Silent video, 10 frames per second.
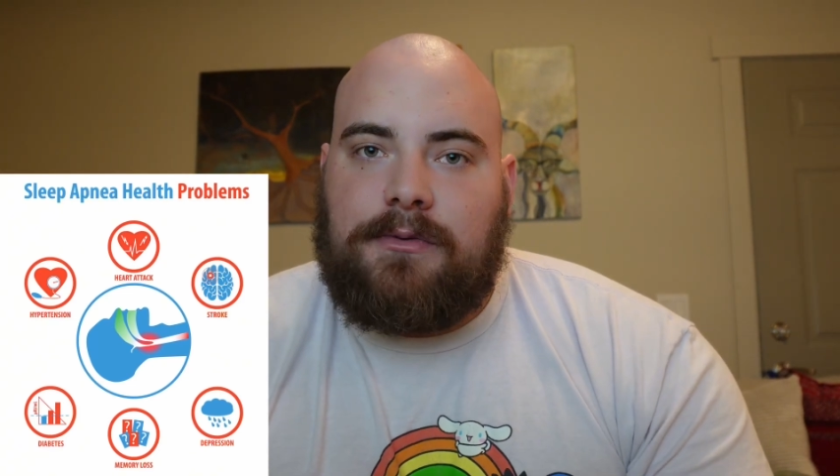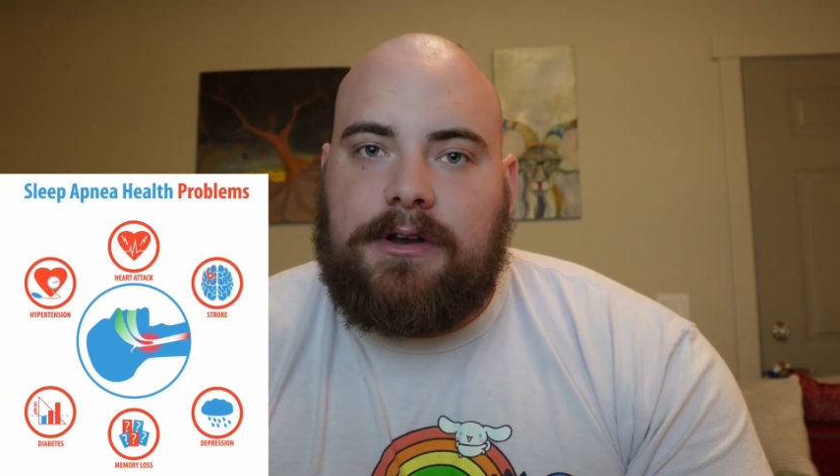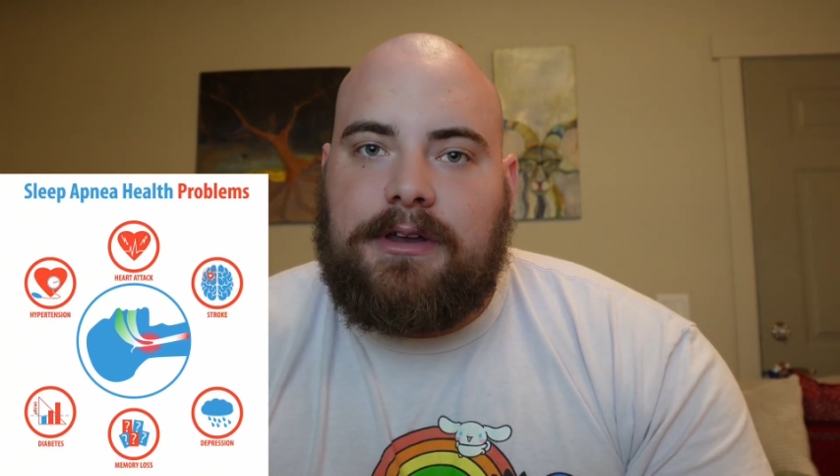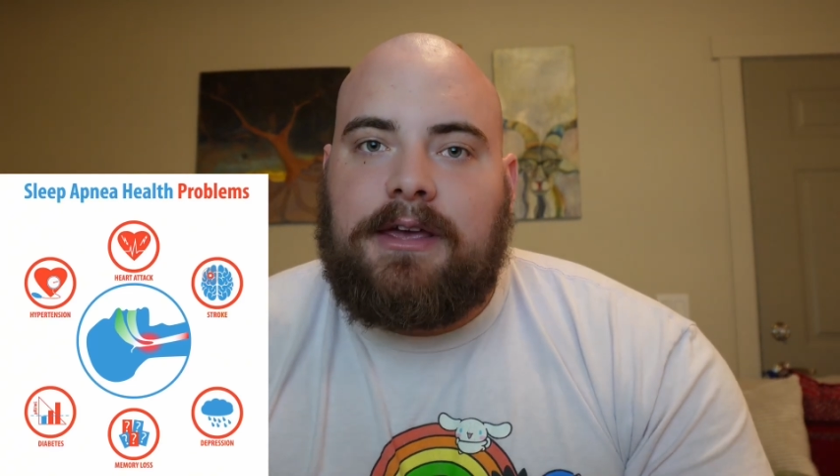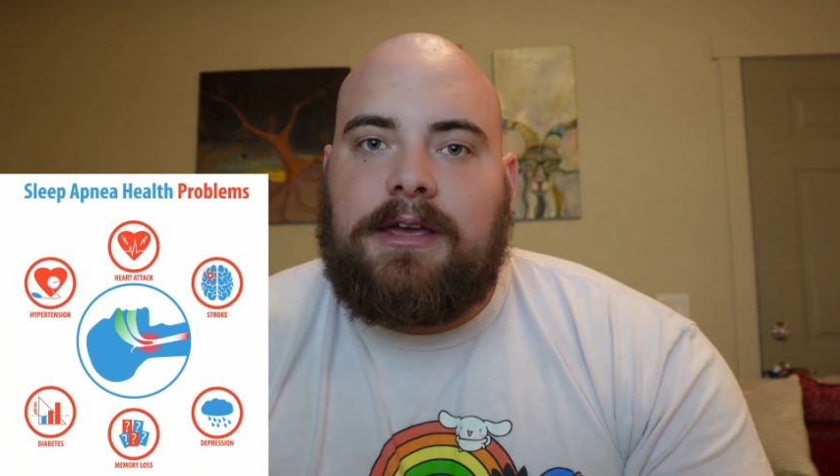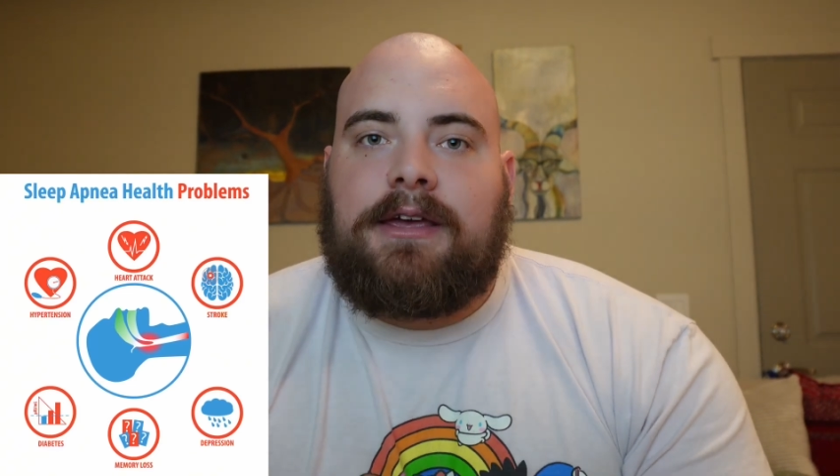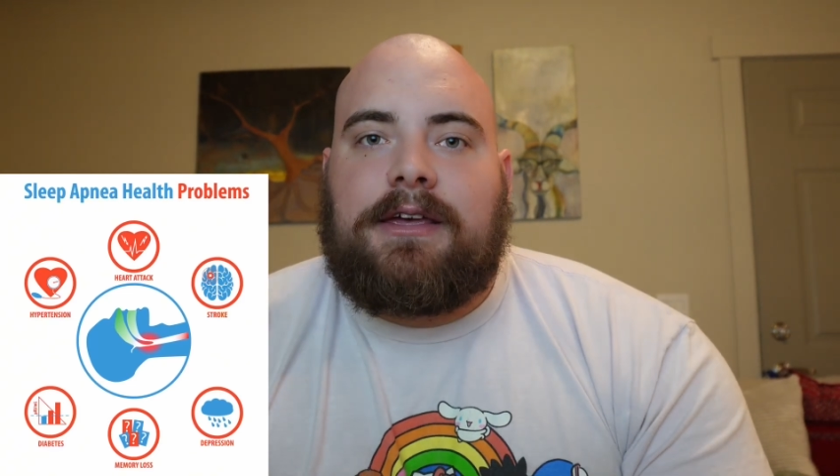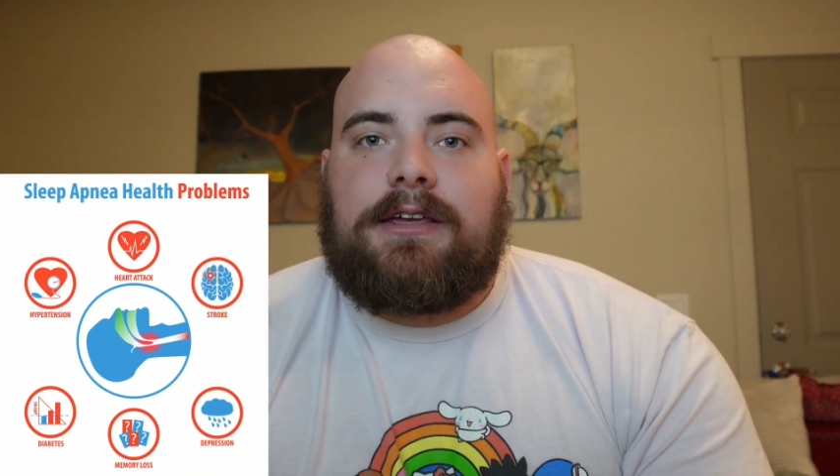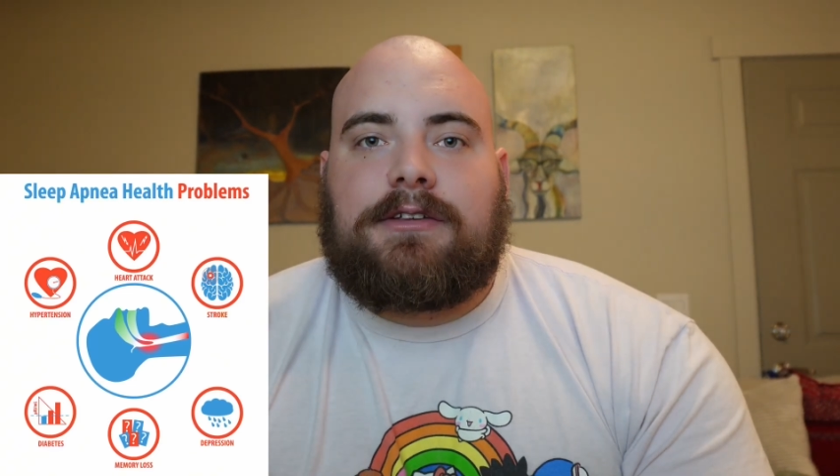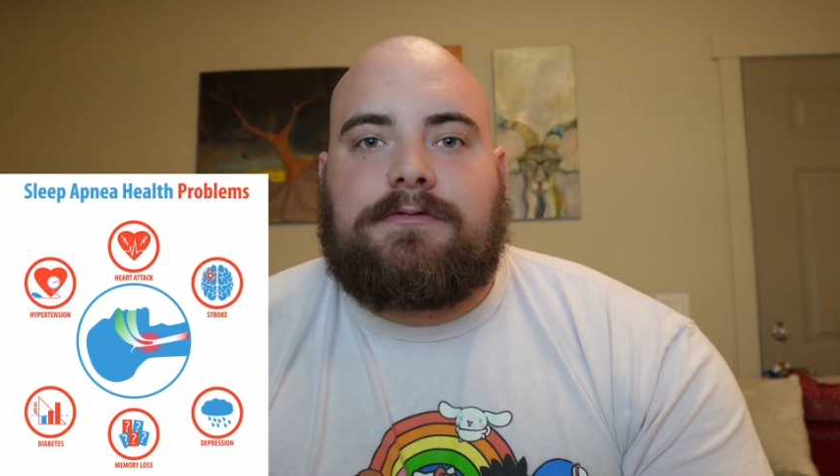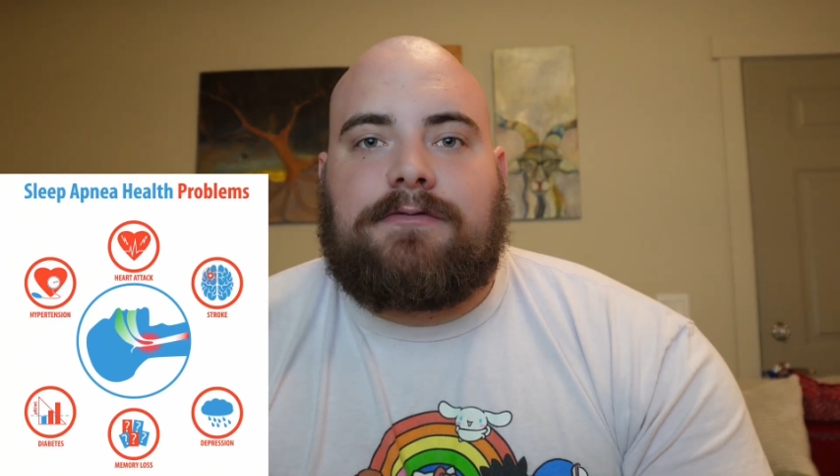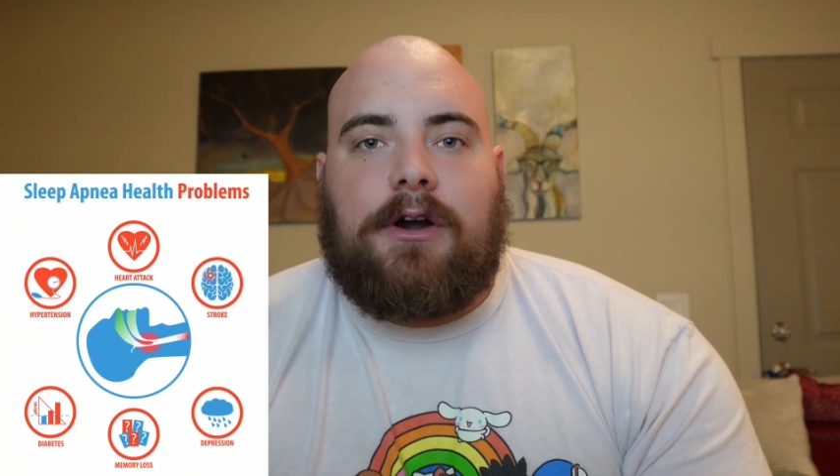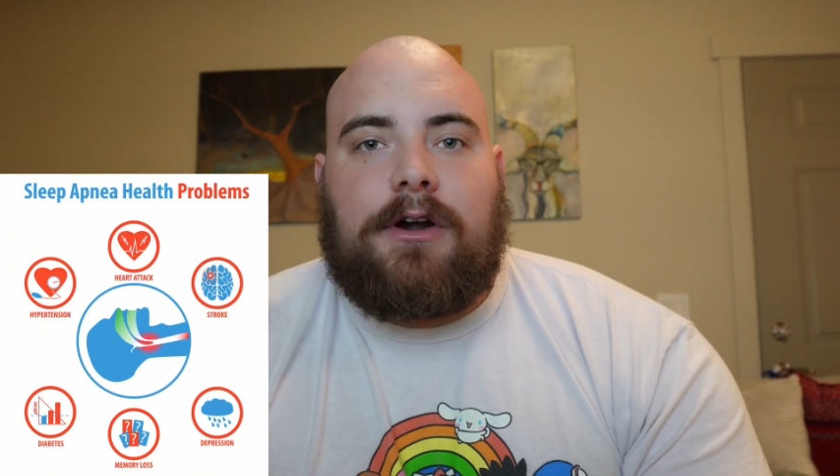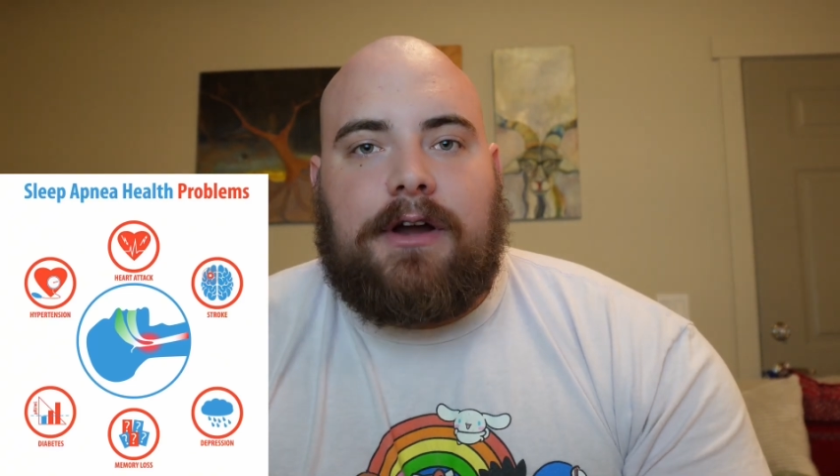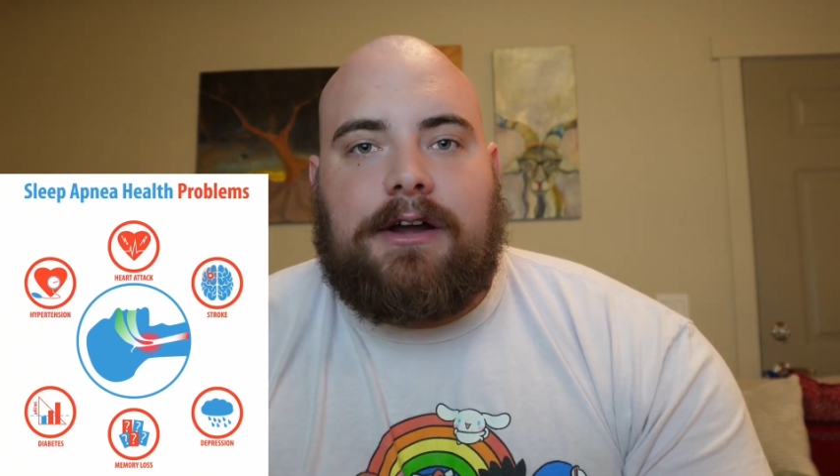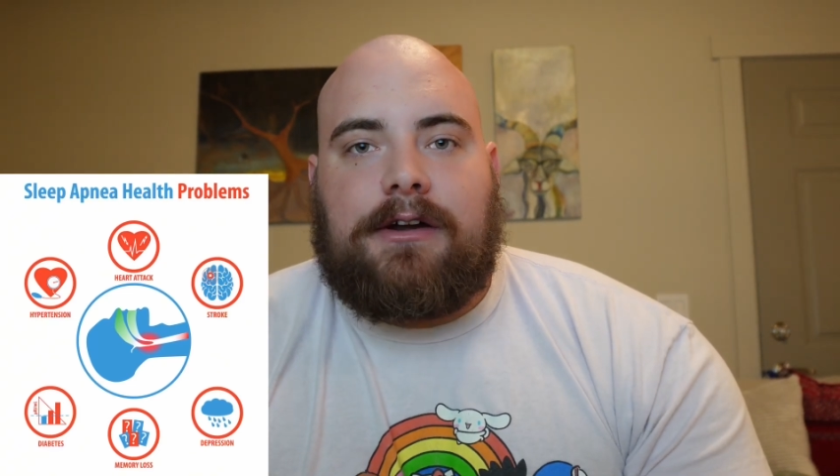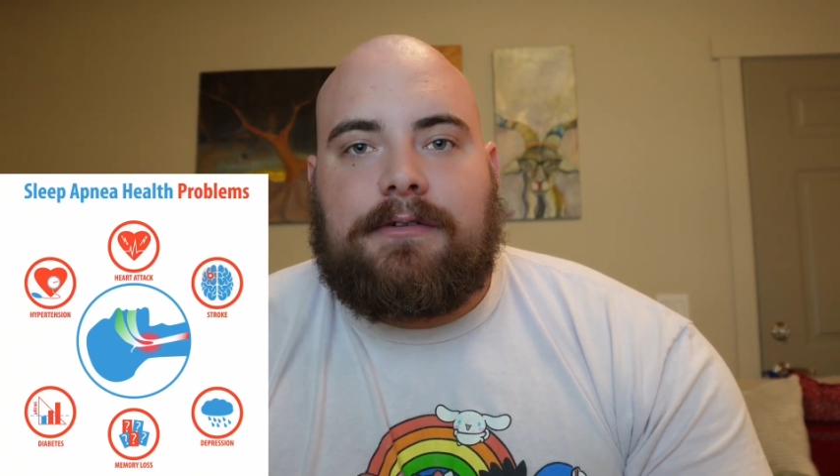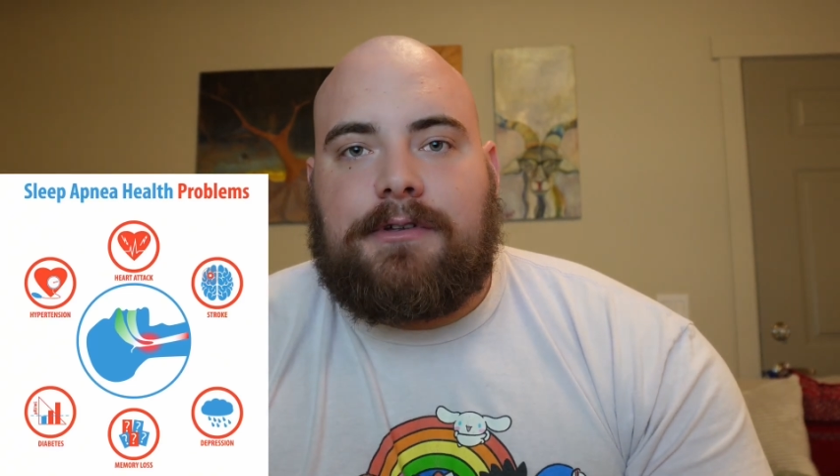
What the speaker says: one is far greater.